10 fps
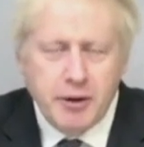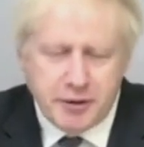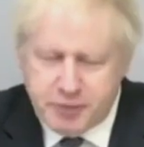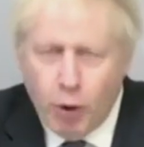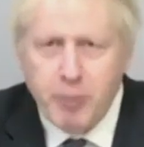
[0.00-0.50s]
a
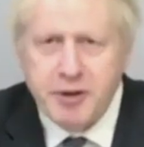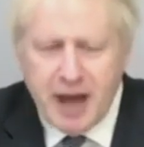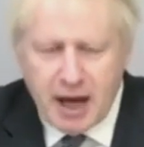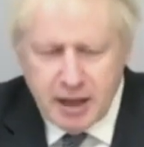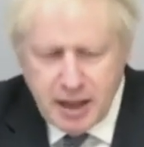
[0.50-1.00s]
swarm
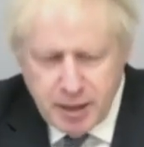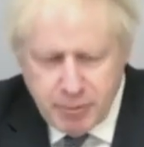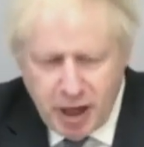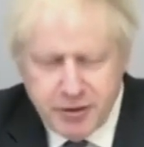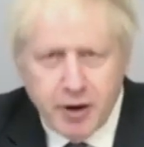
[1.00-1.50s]
attack
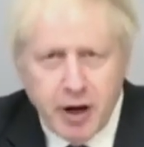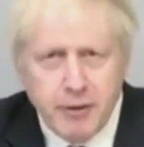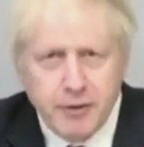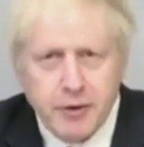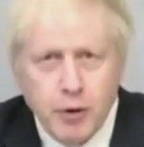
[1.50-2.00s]
by
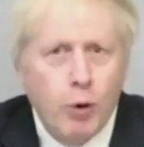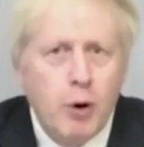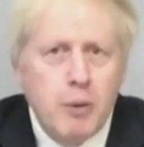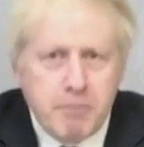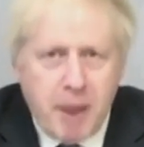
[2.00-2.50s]
drones,
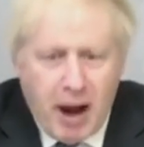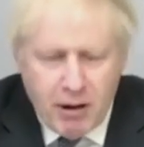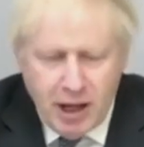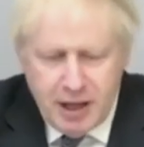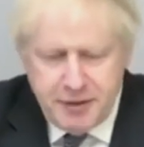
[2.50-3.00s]
or
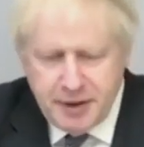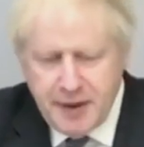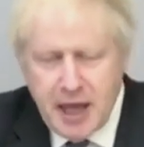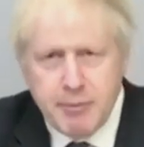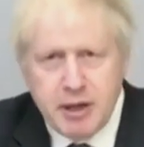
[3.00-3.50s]
paralyzing
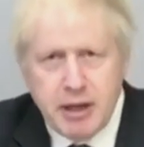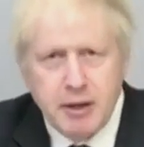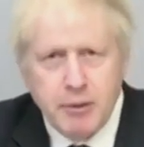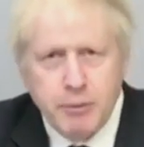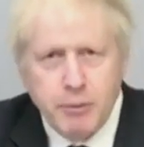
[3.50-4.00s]
the
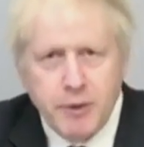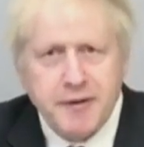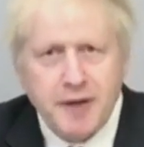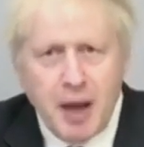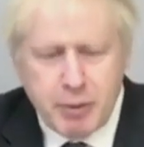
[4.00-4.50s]
enemy with
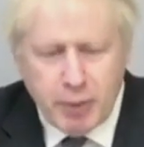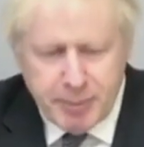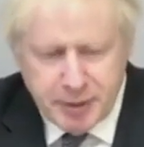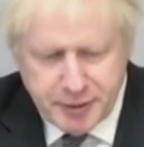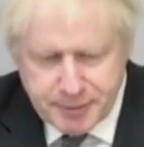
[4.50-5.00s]
cyber
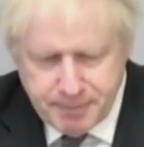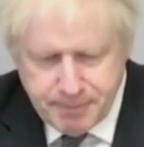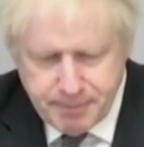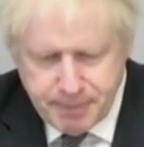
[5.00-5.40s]
weapons.